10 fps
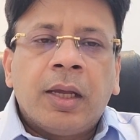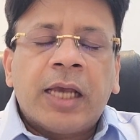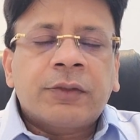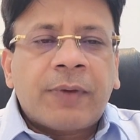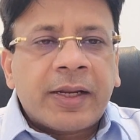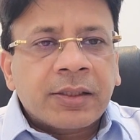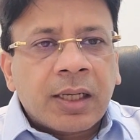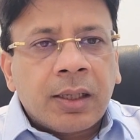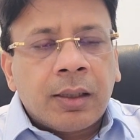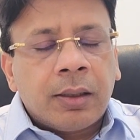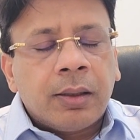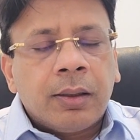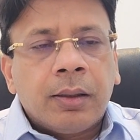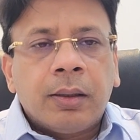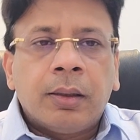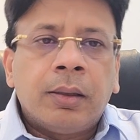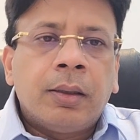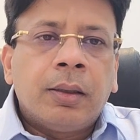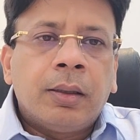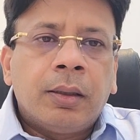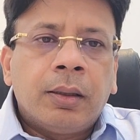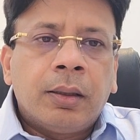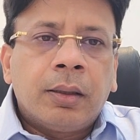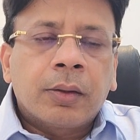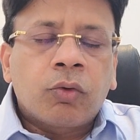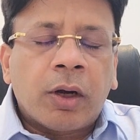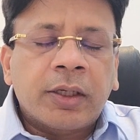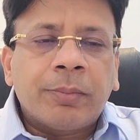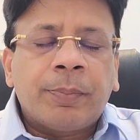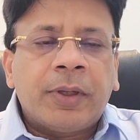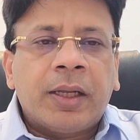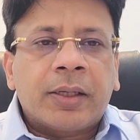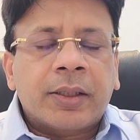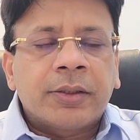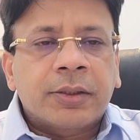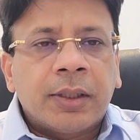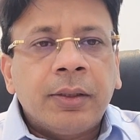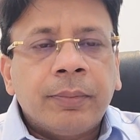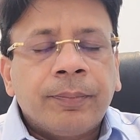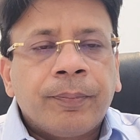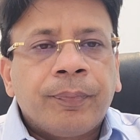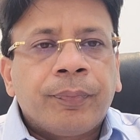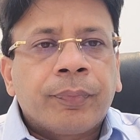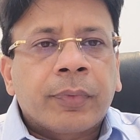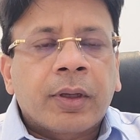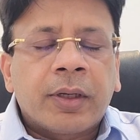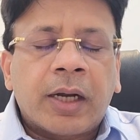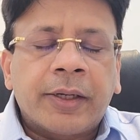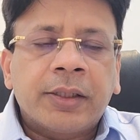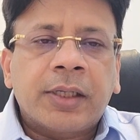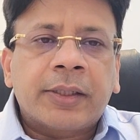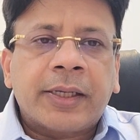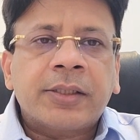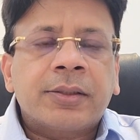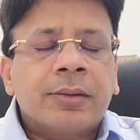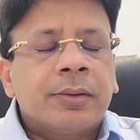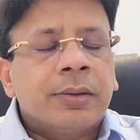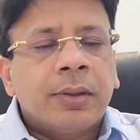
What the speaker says: As far as the quantum appeal are concerned regarding the tax,